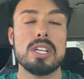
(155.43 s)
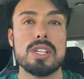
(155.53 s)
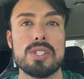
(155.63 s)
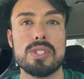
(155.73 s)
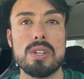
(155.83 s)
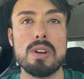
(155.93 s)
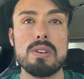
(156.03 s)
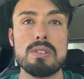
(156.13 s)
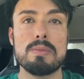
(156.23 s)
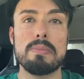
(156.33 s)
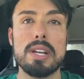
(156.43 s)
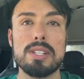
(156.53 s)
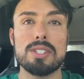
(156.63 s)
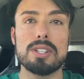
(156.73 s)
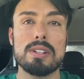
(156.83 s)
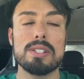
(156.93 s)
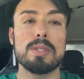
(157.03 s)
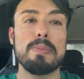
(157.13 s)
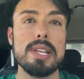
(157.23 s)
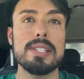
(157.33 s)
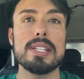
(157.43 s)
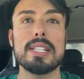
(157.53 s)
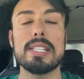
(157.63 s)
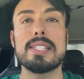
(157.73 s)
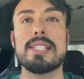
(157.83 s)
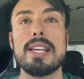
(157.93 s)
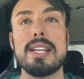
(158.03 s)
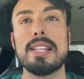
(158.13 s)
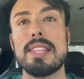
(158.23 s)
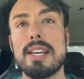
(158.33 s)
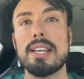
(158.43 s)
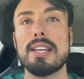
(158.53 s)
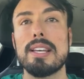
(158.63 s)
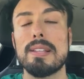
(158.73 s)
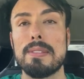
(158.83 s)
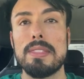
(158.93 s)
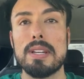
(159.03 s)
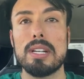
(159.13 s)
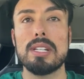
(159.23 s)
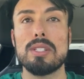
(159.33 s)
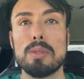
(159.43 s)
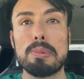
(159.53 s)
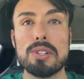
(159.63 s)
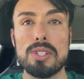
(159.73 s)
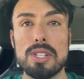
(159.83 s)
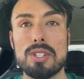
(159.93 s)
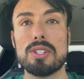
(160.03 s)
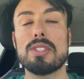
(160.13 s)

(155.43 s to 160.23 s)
So my insurance basically said that the new procedure,